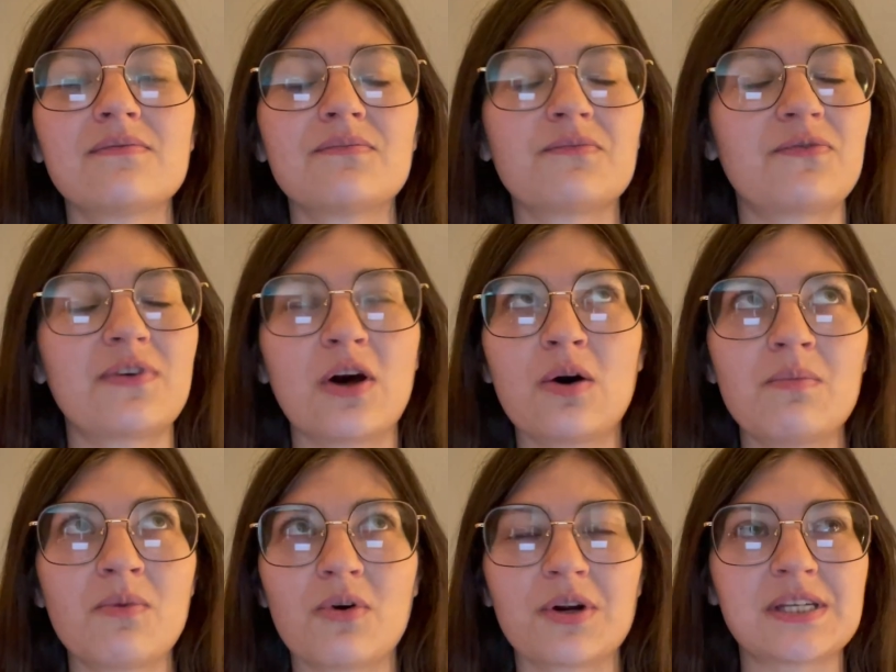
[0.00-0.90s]

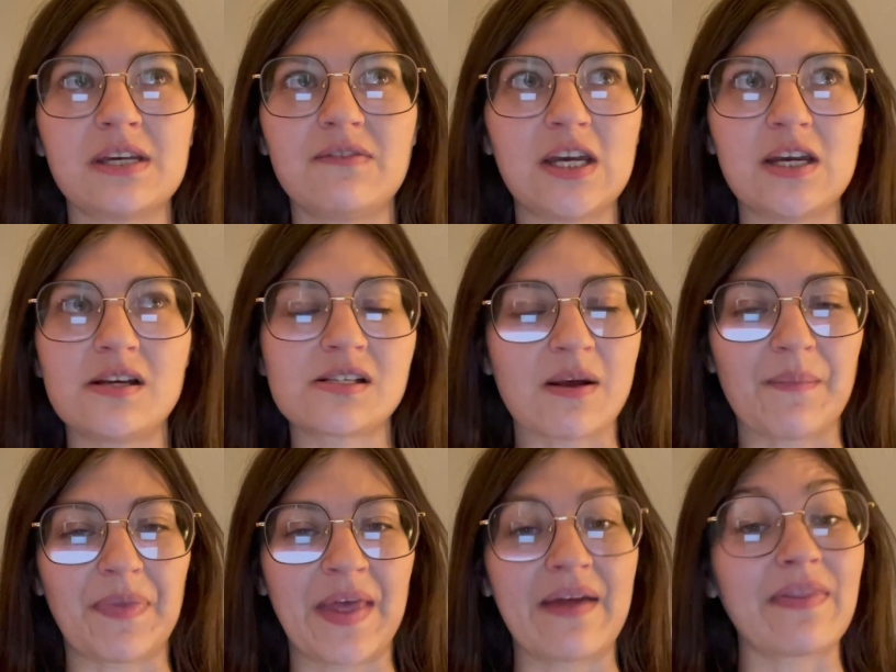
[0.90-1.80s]
film or TV
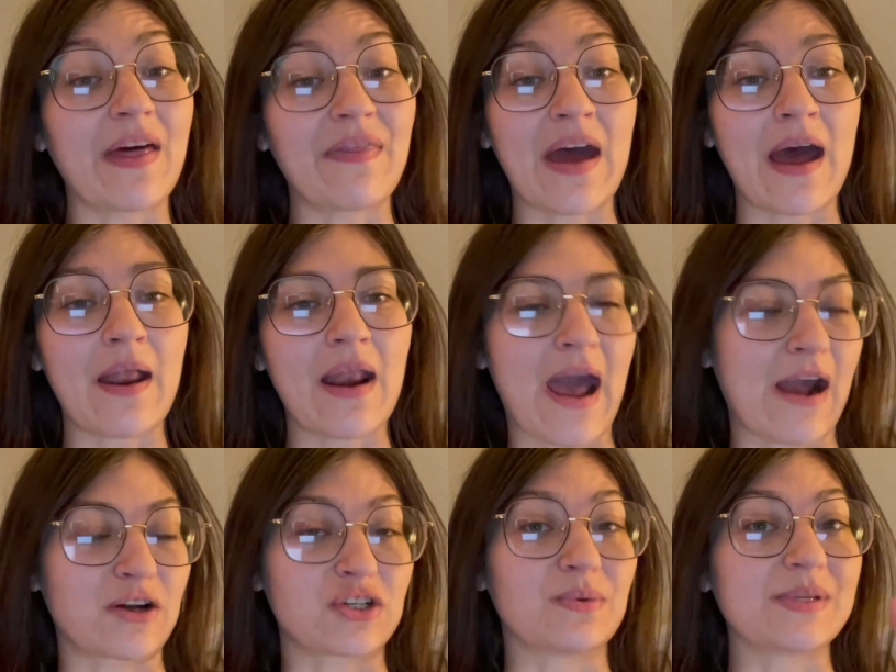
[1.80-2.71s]
something that
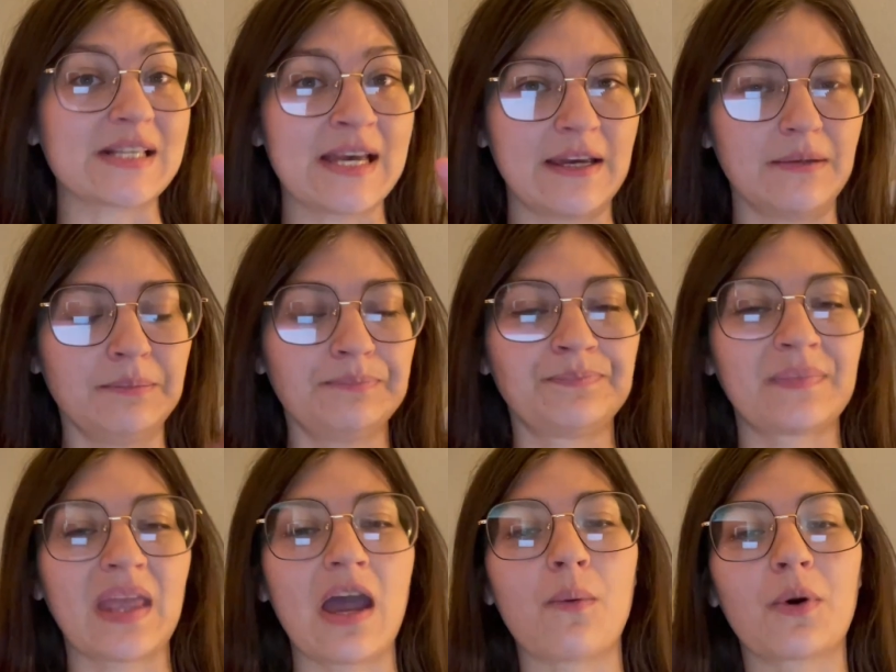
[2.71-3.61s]
actor was in,
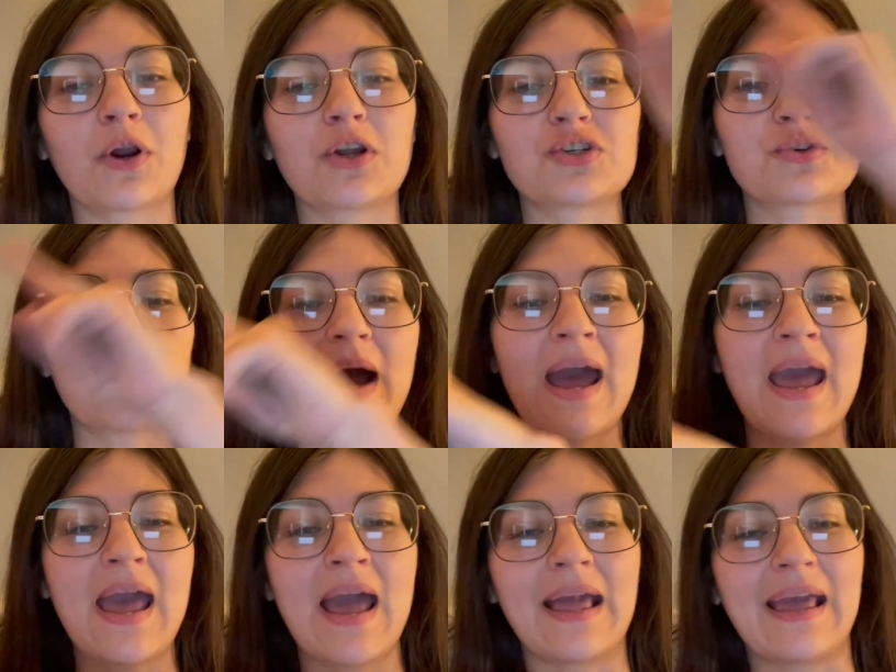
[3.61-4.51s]
and we're going to try
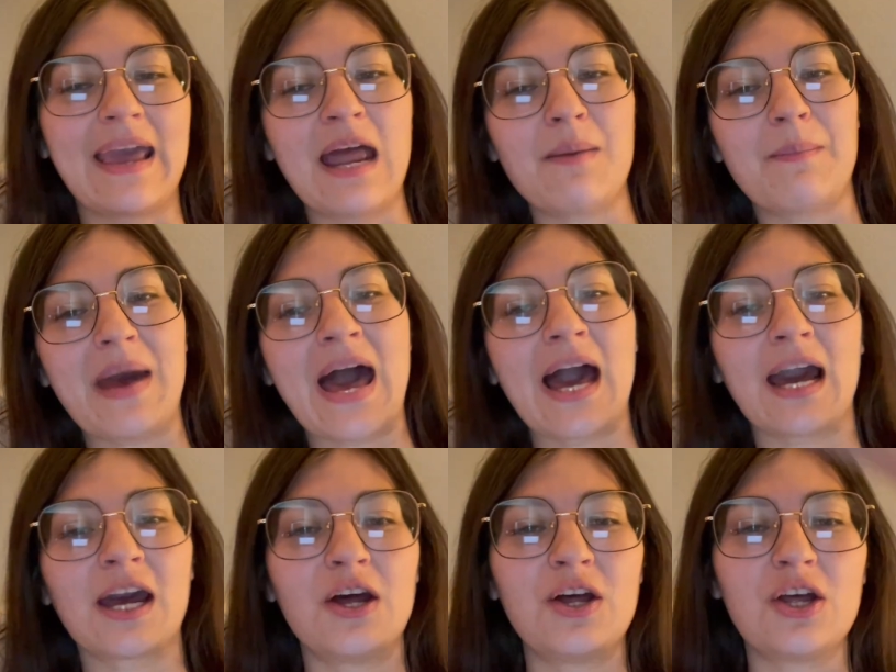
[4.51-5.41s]
and get
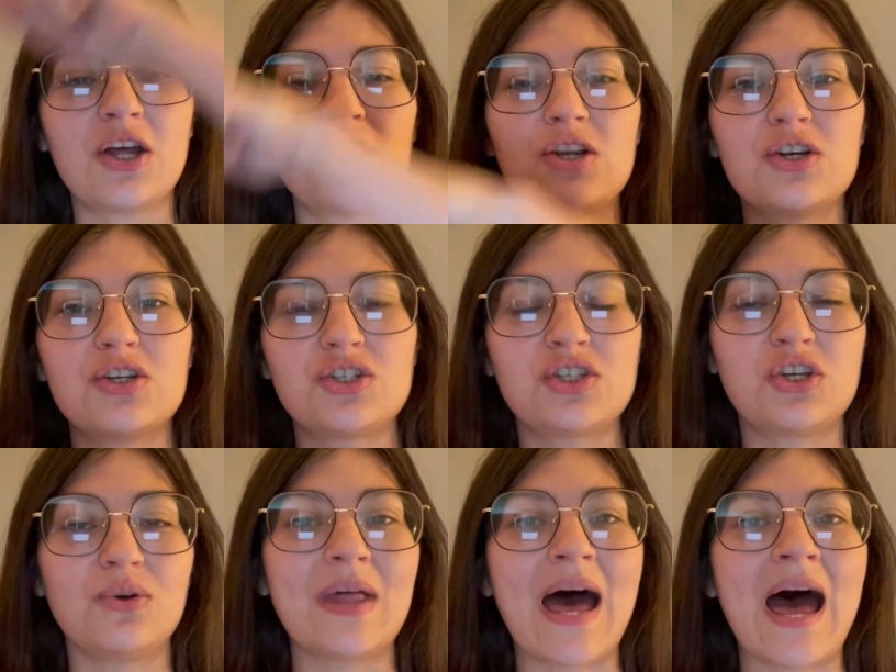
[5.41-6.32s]
back
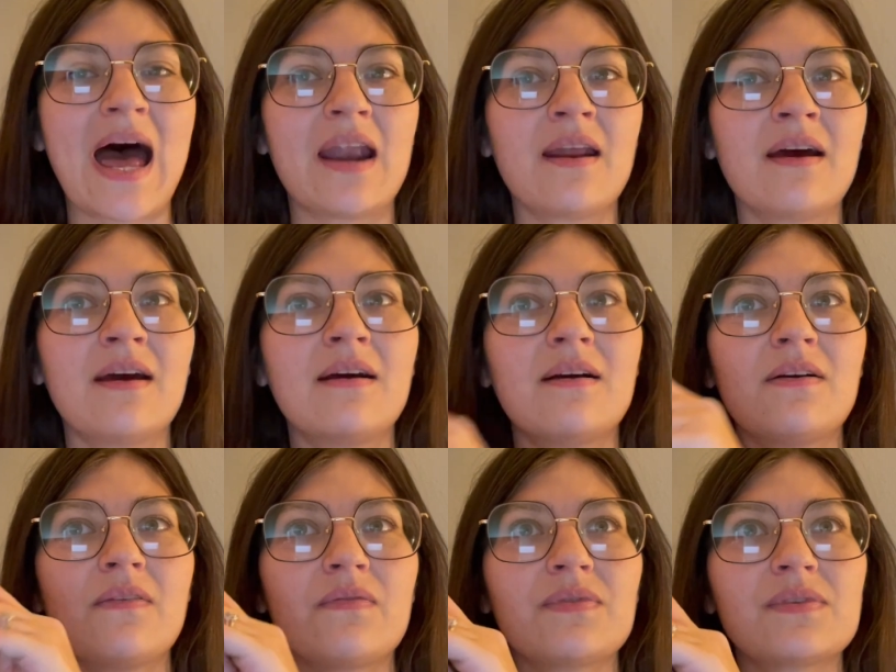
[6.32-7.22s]
to that
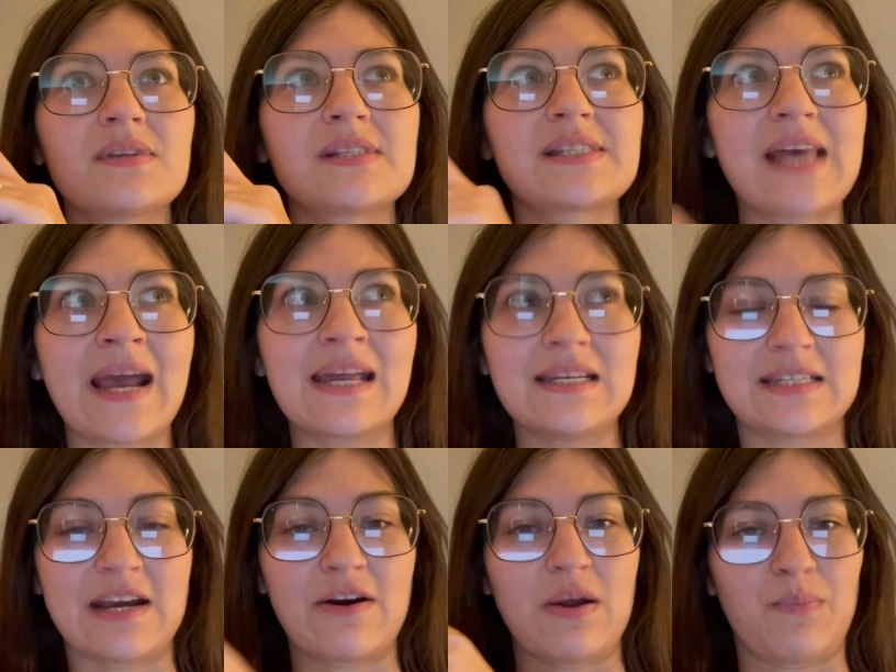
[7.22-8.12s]

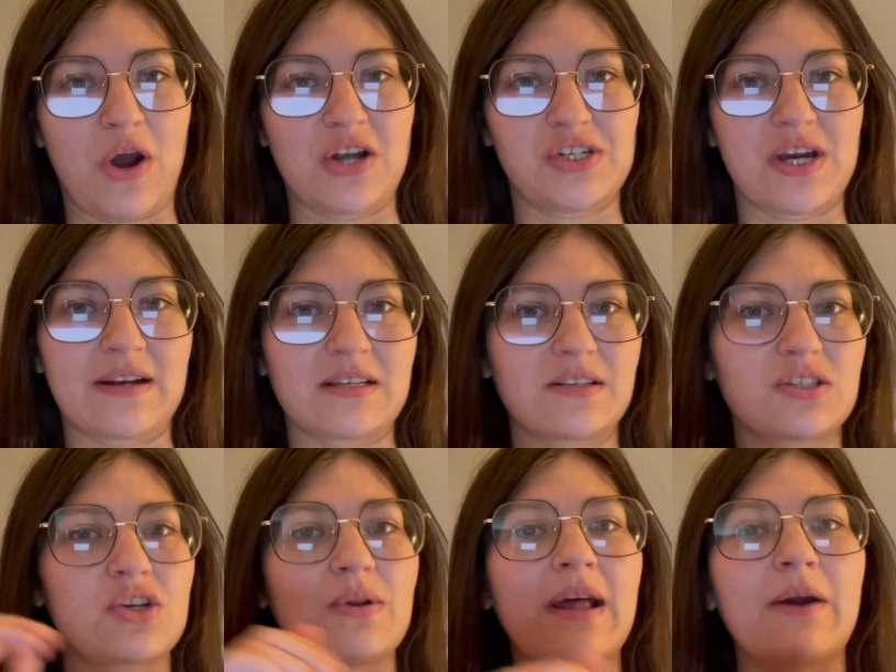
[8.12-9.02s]
secondary project.
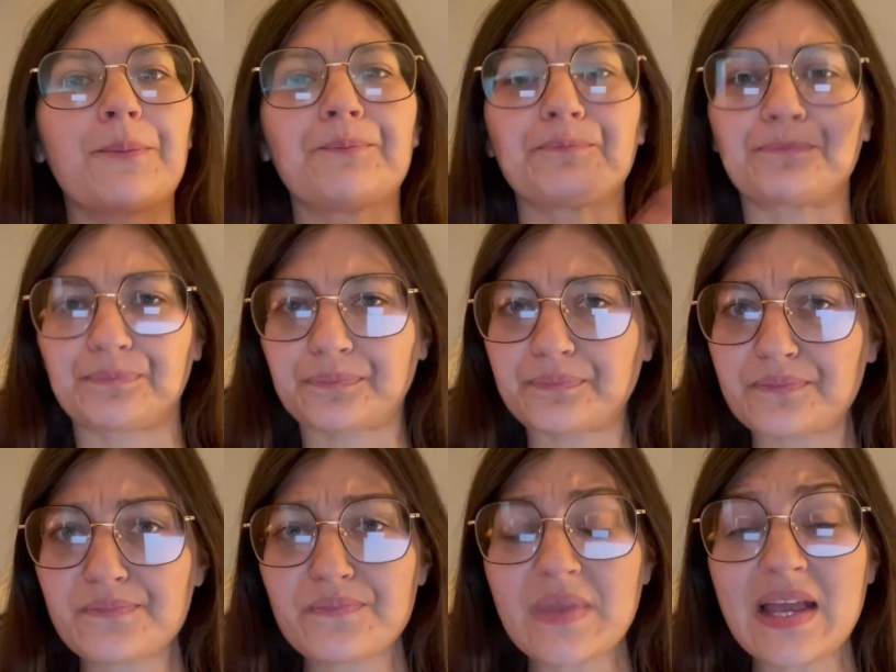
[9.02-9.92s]
So, like,
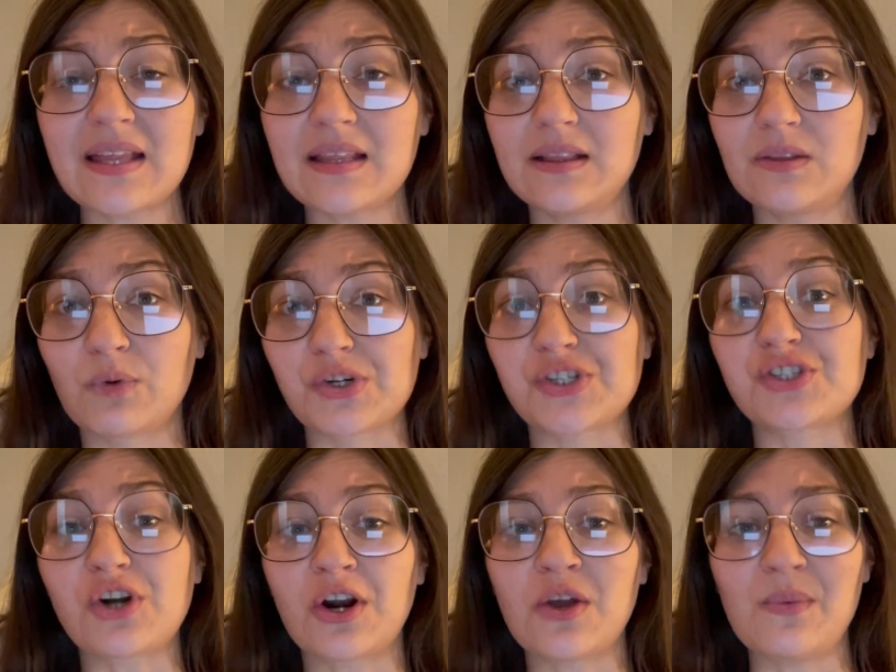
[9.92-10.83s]
we're
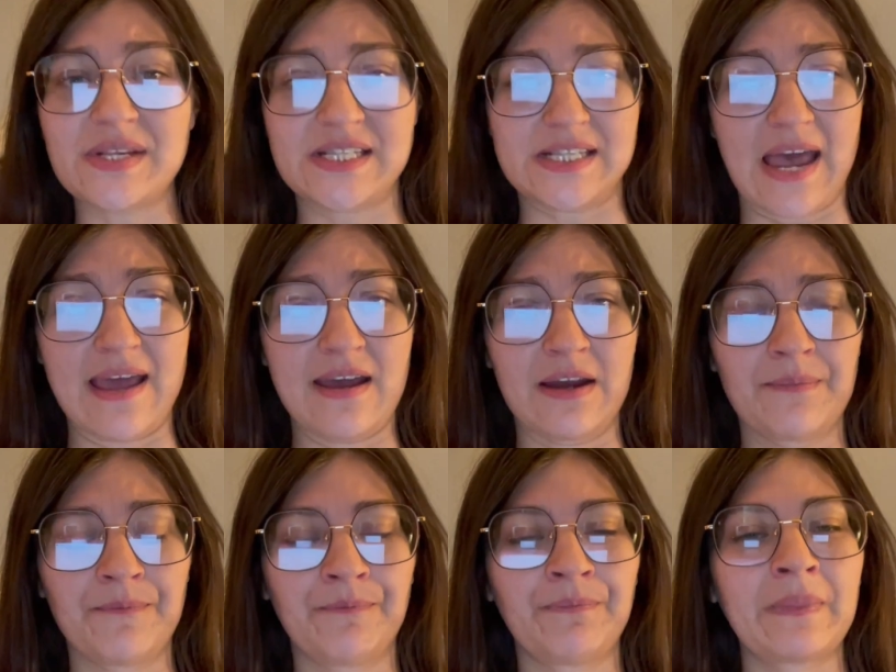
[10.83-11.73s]
starting with Psych,
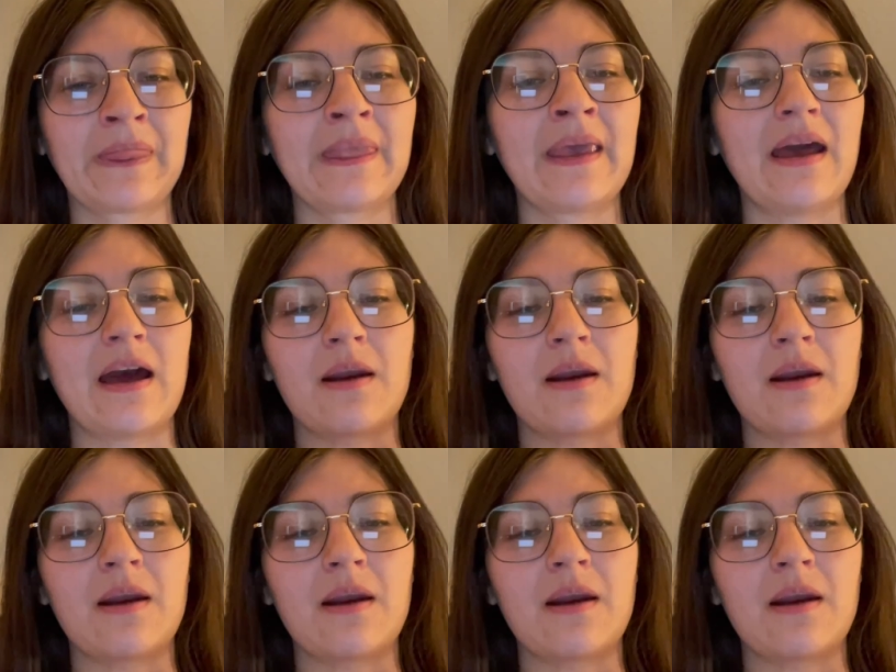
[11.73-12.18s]
and